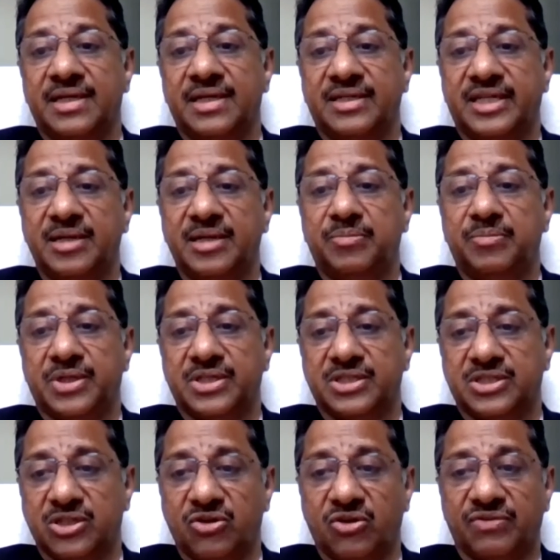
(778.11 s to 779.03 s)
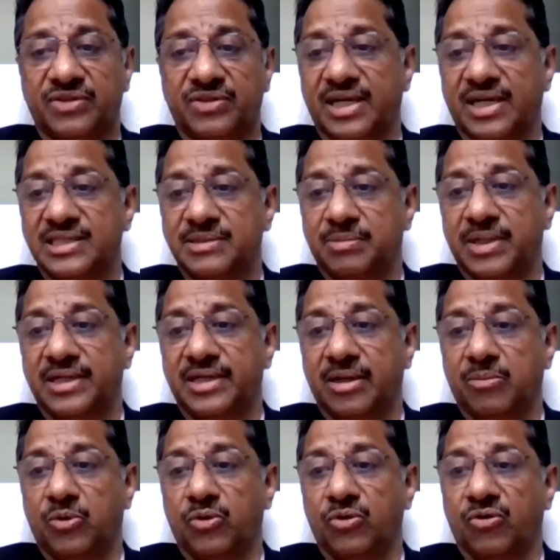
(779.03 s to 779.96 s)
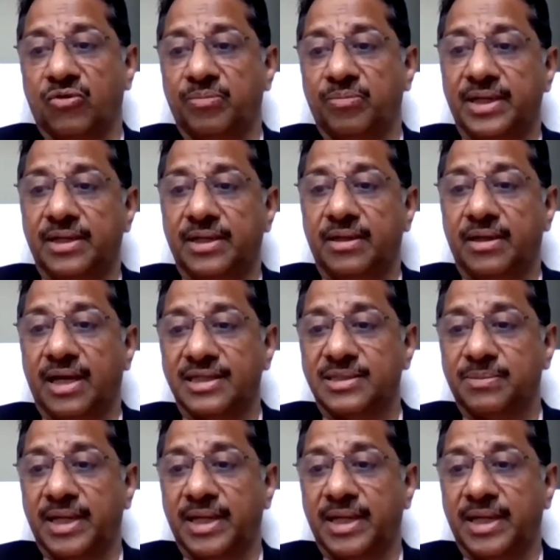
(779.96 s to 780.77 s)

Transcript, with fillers: ten percent of the unspent amount of pen, as